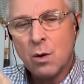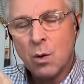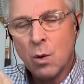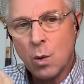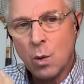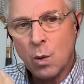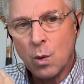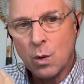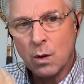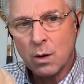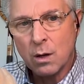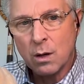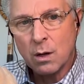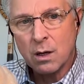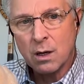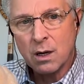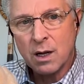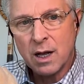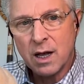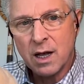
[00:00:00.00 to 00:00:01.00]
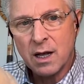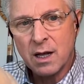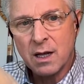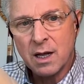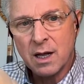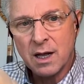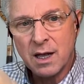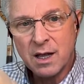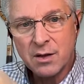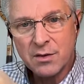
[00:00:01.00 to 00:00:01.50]
or
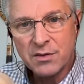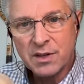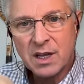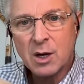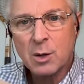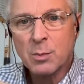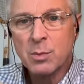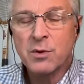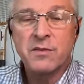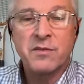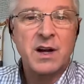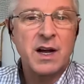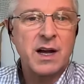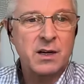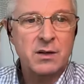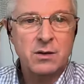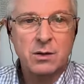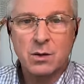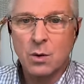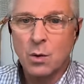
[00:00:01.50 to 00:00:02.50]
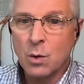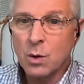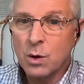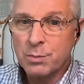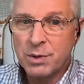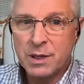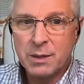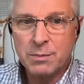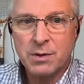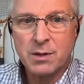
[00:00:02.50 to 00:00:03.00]
a healthcare provider or
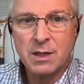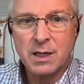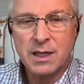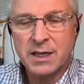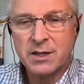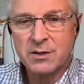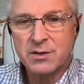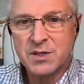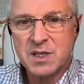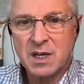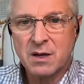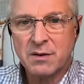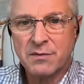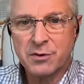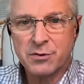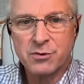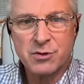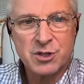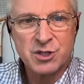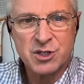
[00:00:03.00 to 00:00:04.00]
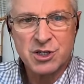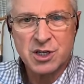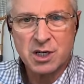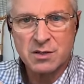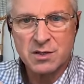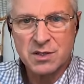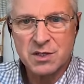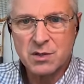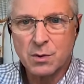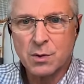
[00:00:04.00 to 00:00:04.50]
people like yourself who just share
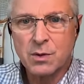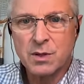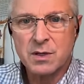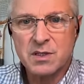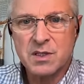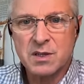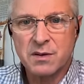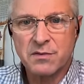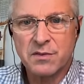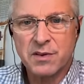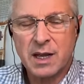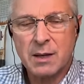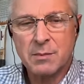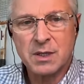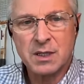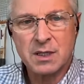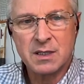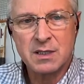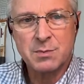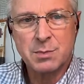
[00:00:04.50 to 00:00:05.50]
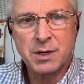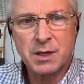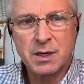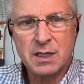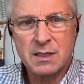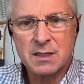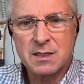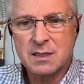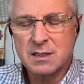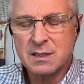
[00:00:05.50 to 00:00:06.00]
stories of family
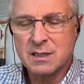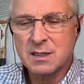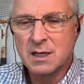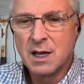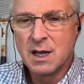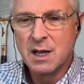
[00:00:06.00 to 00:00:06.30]
experiences,